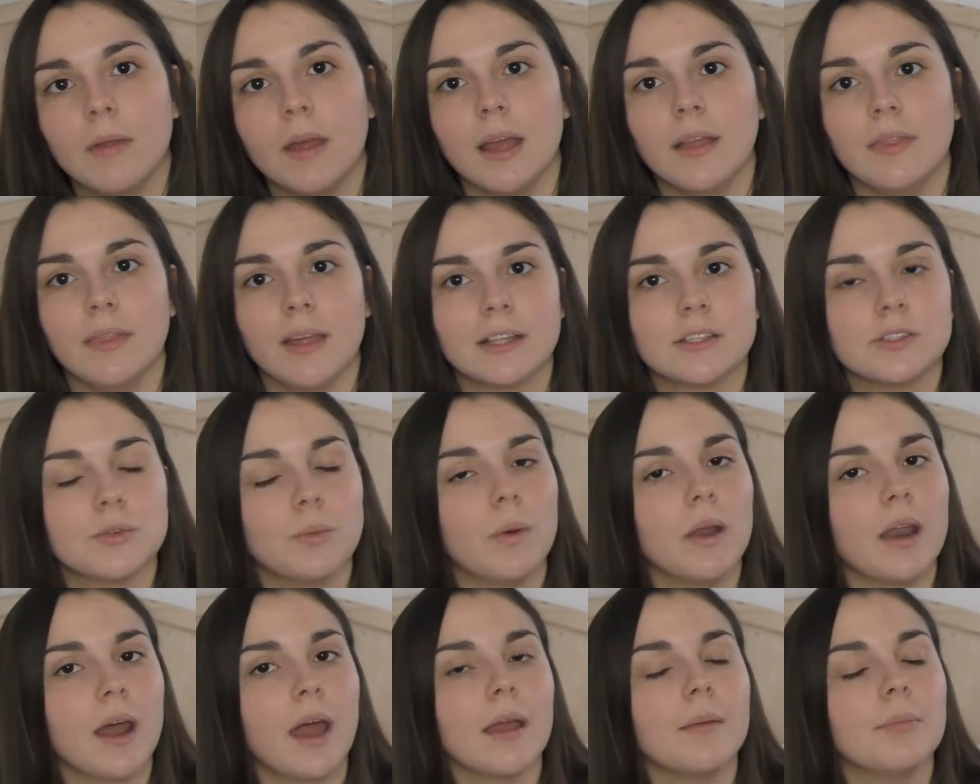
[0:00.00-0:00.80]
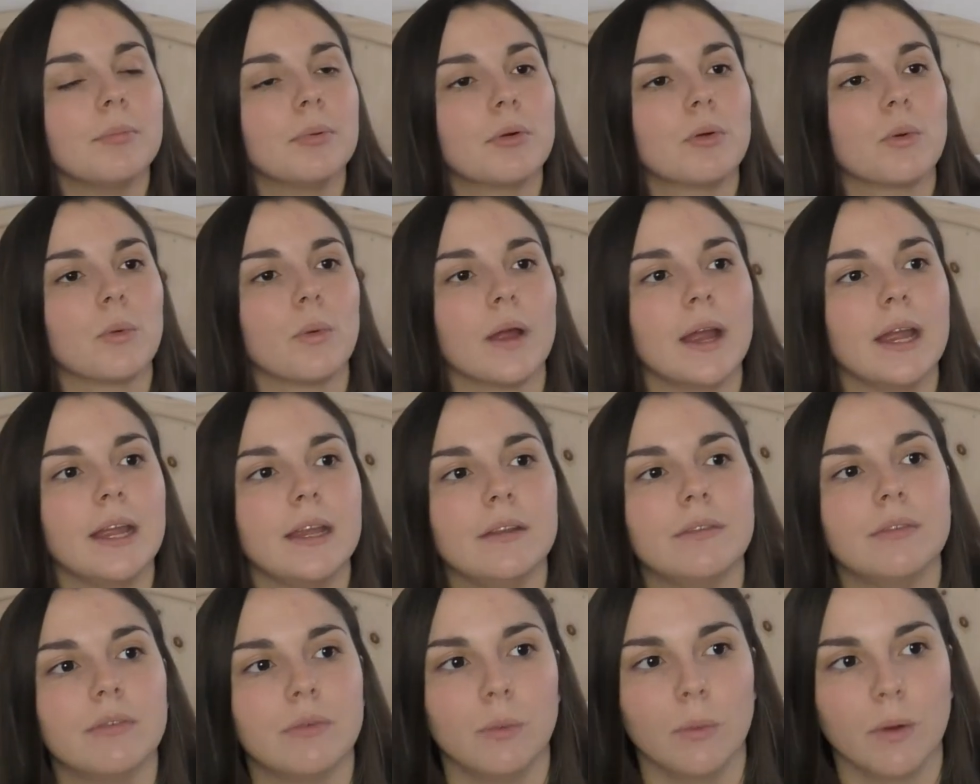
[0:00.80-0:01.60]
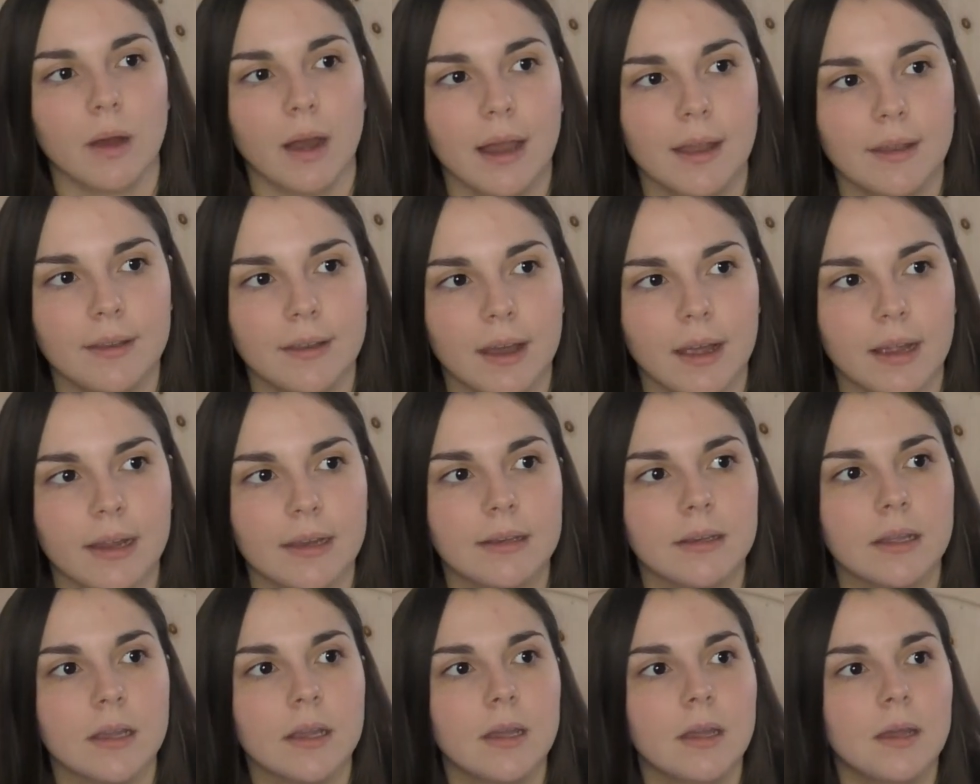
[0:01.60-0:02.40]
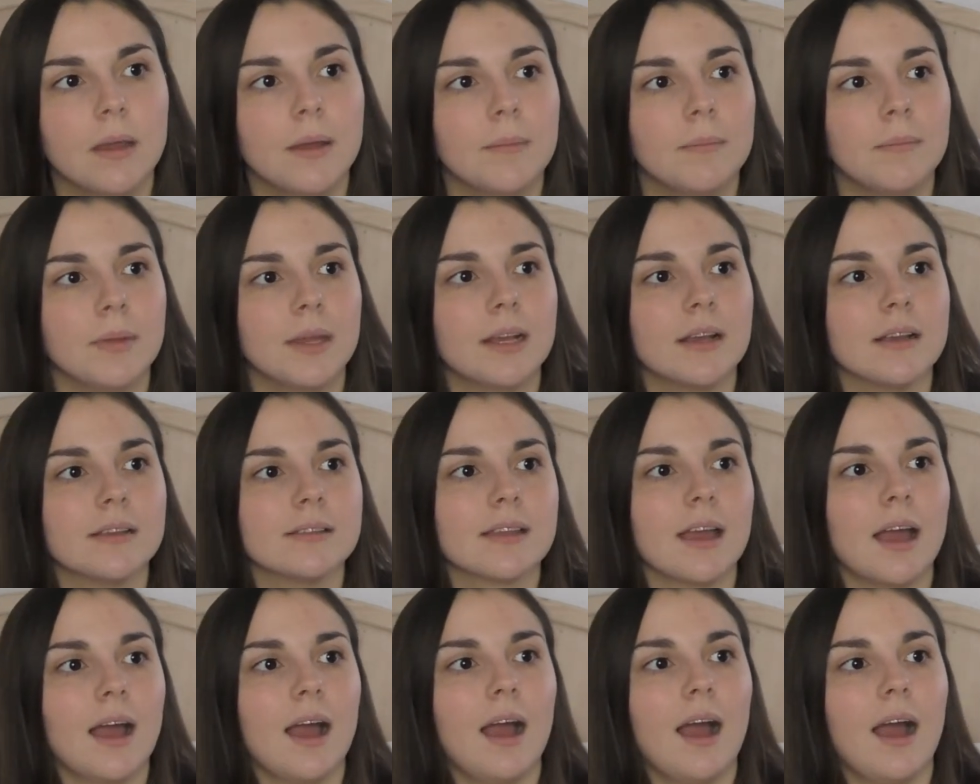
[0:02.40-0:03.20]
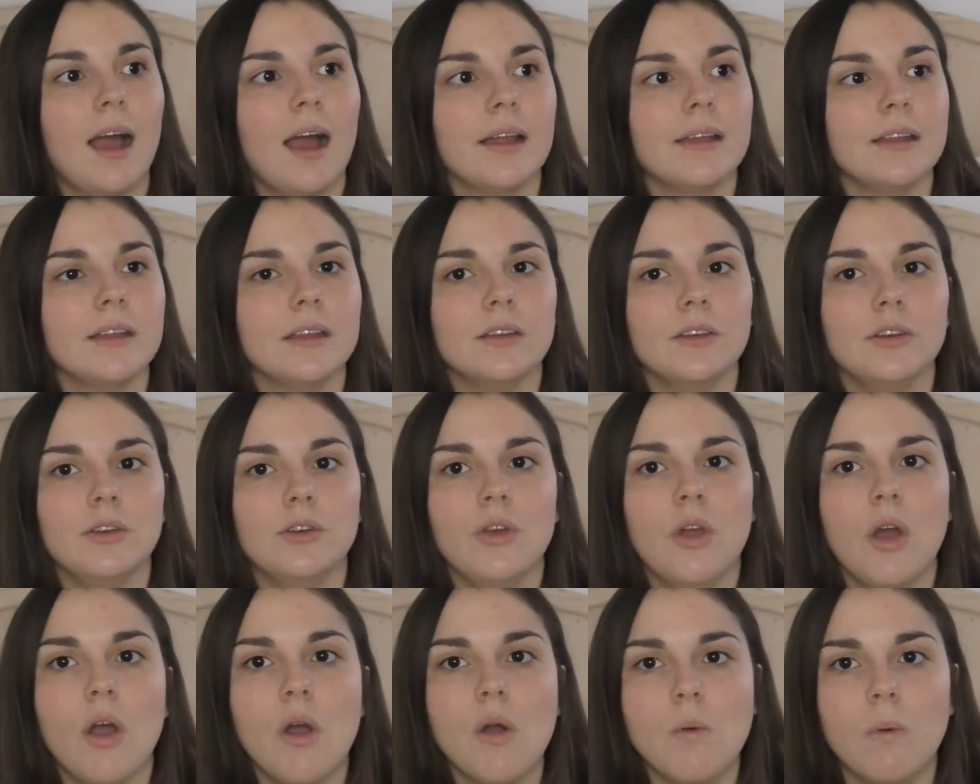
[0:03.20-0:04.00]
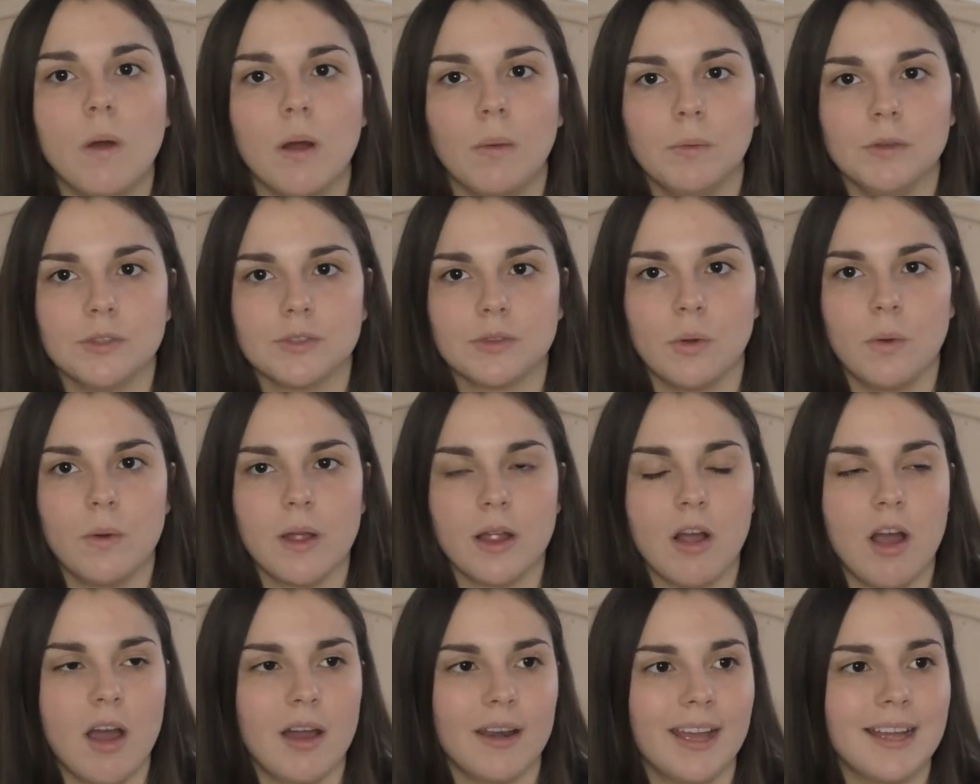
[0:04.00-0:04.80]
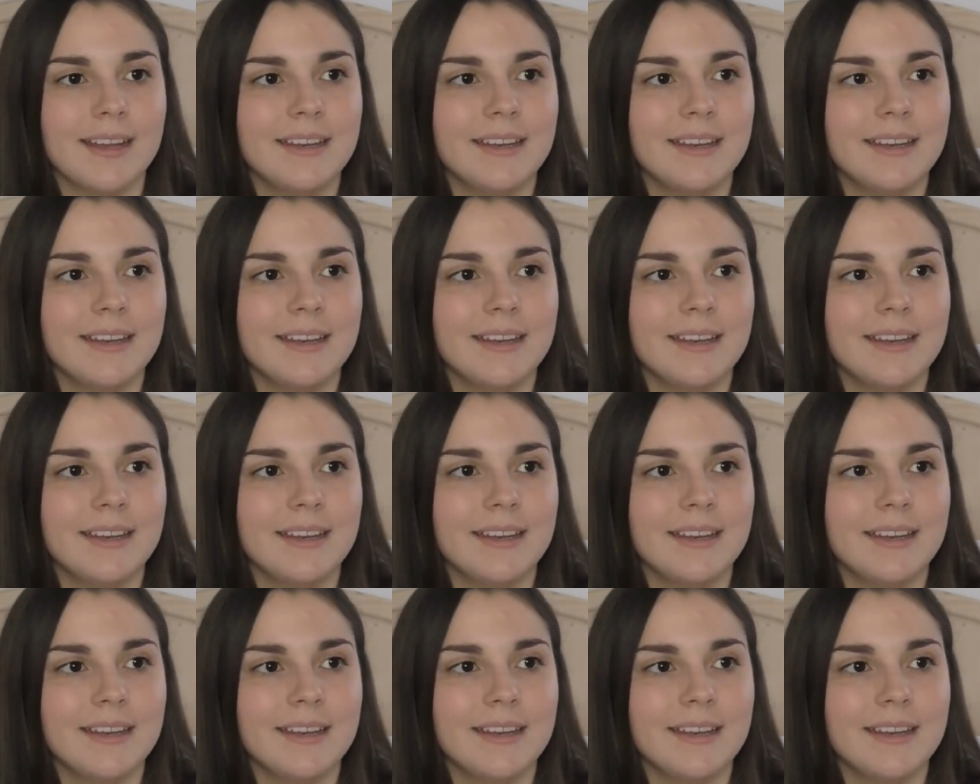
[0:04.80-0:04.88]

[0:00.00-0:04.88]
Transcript: And that's what I prayed for at night, because I didn't know what was going on.